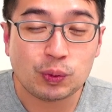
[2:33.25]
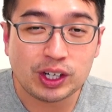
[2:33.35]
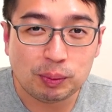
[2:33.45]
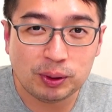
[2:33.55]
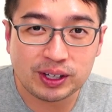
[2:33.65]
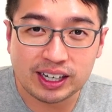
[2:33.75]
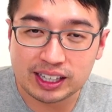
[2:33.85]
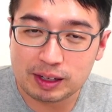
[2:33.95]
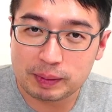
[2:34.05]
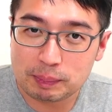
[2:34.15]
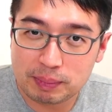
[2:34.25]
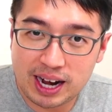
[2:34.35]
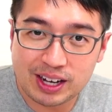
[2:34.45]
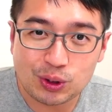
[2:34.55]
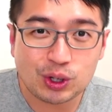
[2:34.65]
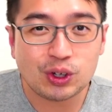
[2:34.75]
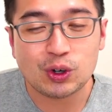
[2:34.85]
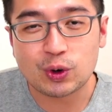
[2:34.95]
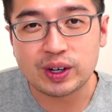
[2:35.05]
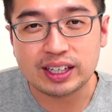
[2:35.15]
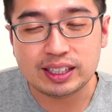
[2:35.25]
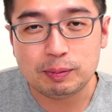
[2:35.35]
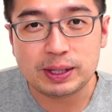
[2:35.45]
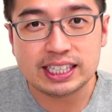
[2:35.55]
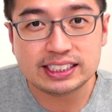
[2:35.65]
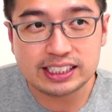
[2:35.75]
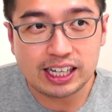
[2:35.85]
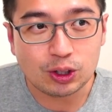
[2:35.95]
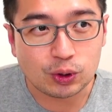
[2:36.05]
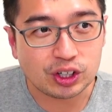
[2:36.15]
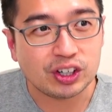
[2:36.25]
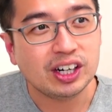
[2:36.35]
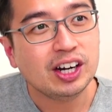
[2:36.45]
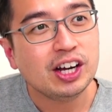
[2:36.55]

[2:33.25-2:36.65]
when you put a limit buy order or a limit sell order.